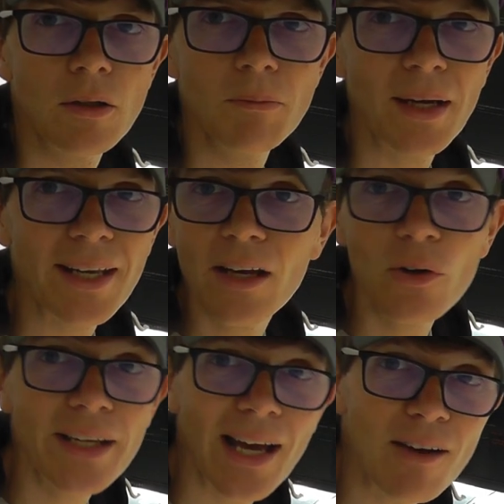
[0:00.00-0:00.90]
But I
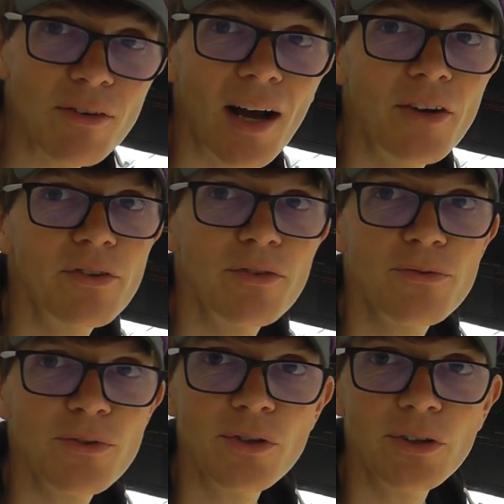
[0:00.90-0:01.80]
only have
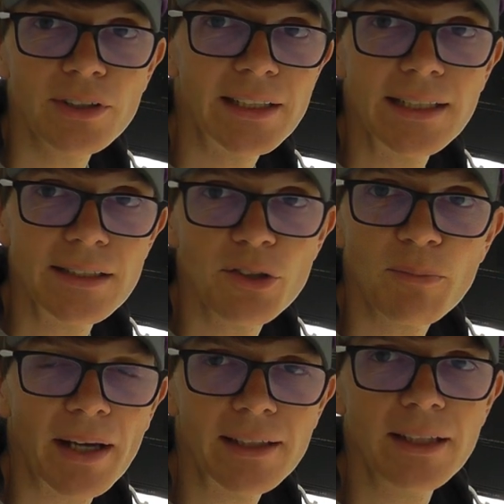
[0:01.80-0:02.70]
104 keys on
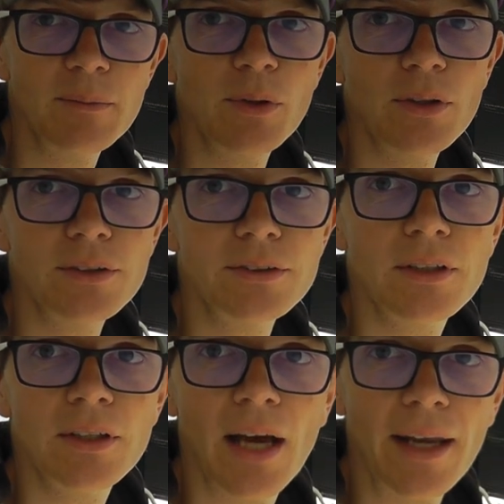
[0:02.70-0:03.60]
my keyboard,
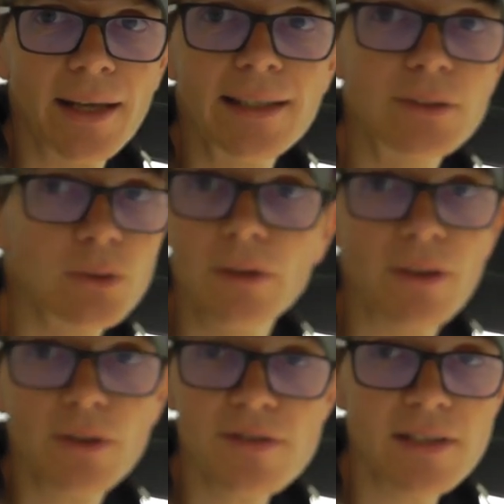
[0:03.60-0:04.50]
and I need all of
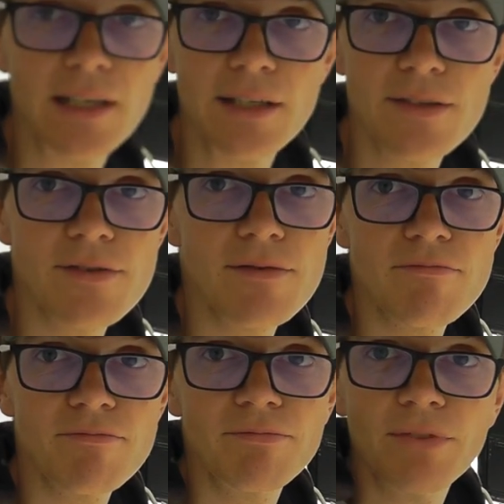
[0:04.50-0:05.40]
those
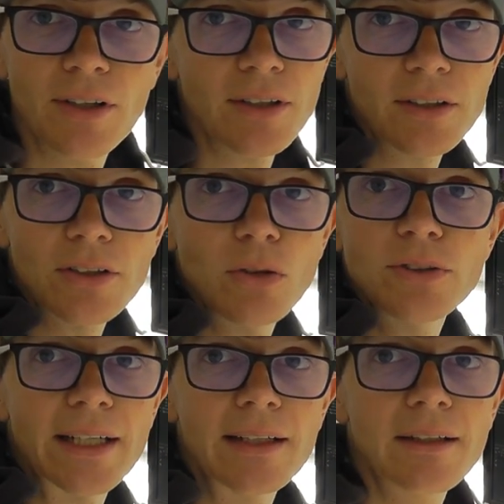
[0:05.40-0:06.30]
keys for
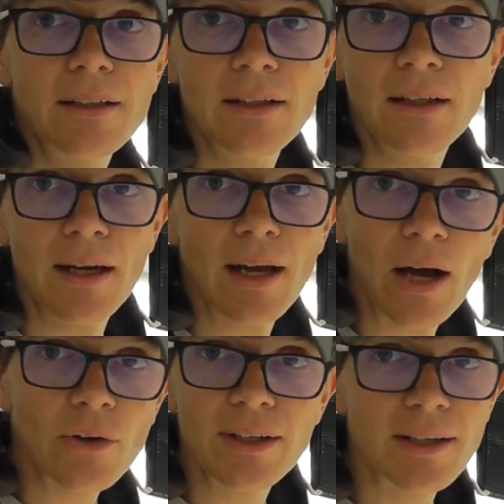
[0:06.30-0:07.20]
coding.
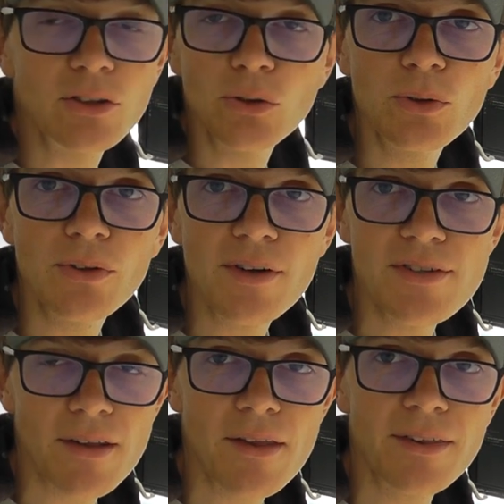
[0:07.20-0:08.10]
How can I do all those other